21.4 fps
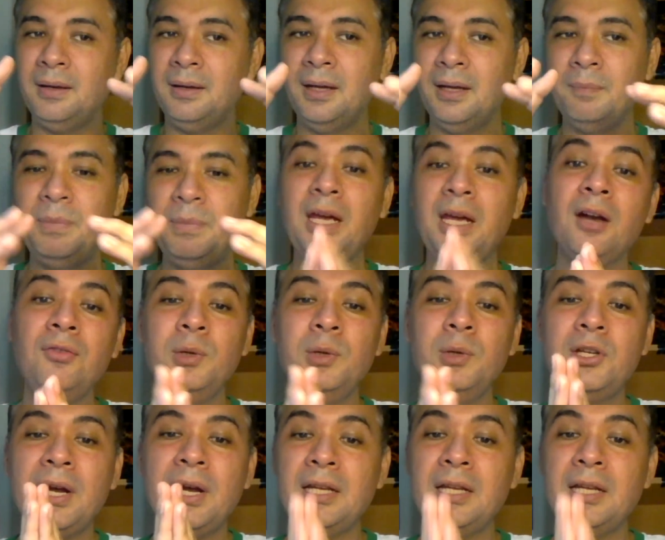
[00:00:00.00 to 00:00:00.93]
be careful with
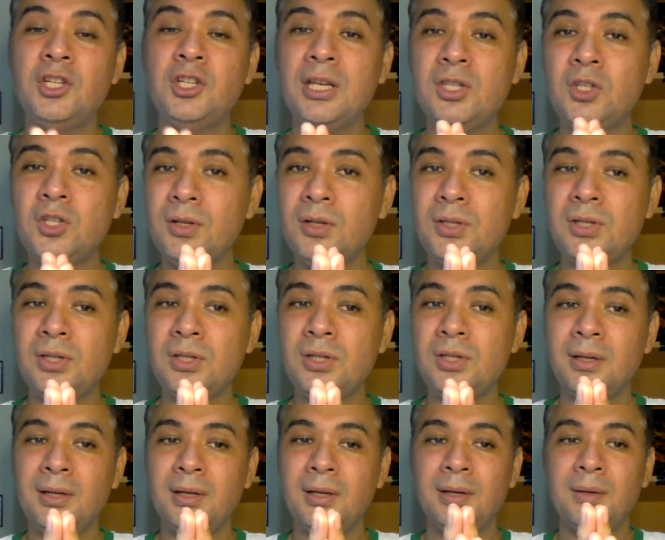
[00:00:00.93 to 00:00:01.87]
your hand gestures
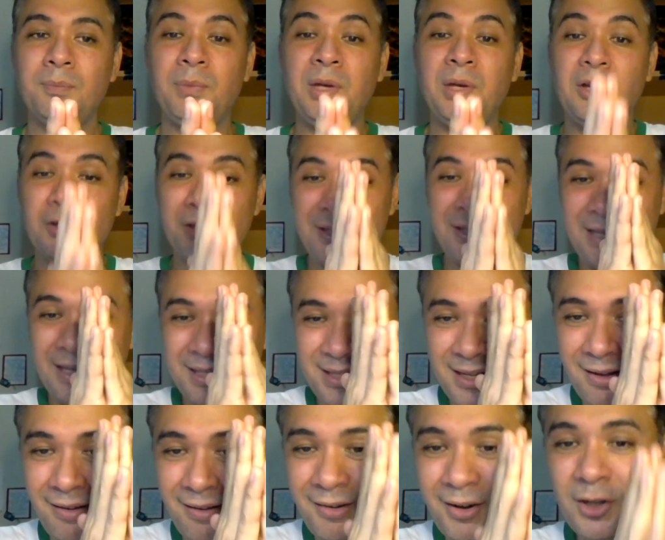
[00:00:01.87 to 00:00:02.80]
because yes,
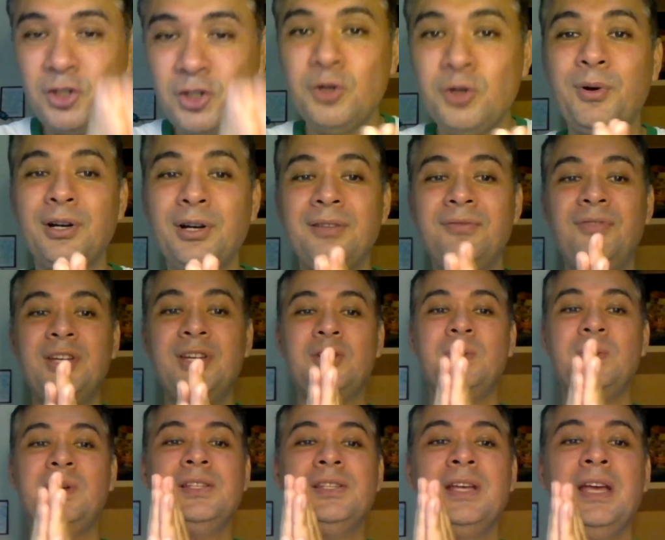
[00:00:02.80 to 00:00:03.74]
they are support
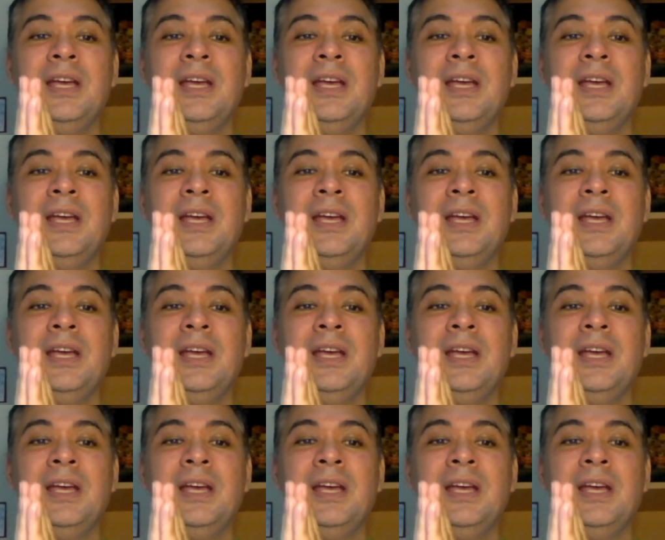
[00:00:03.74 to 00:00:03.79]
visuals.